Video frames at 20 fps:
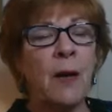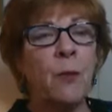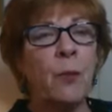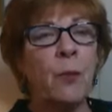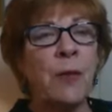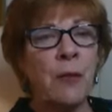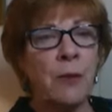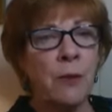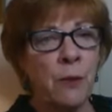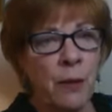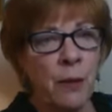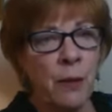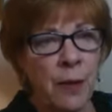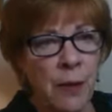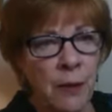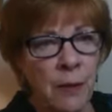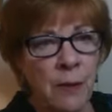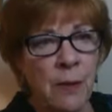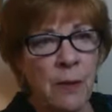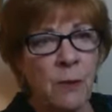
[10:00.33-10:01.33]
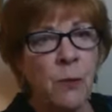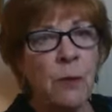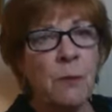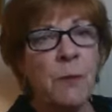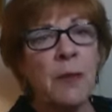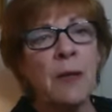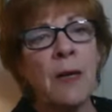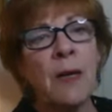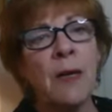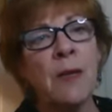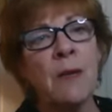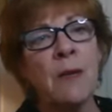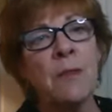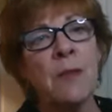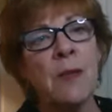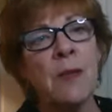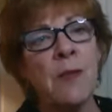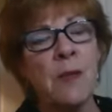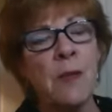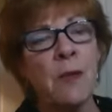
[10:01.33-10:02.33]
we integrated, and then we
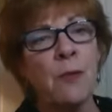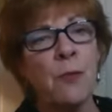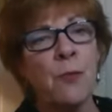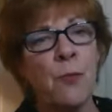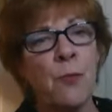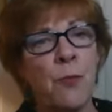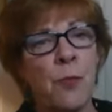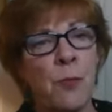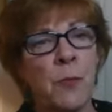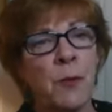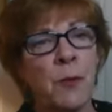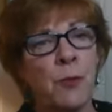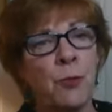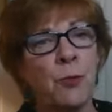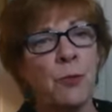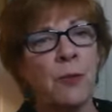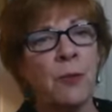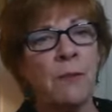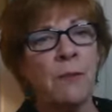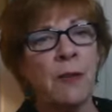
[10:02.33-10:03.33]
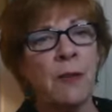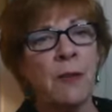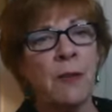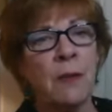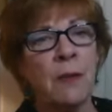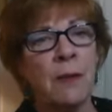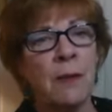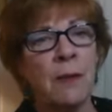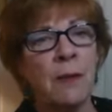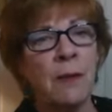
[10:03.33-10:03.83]
became the Centers for Spiritual Living.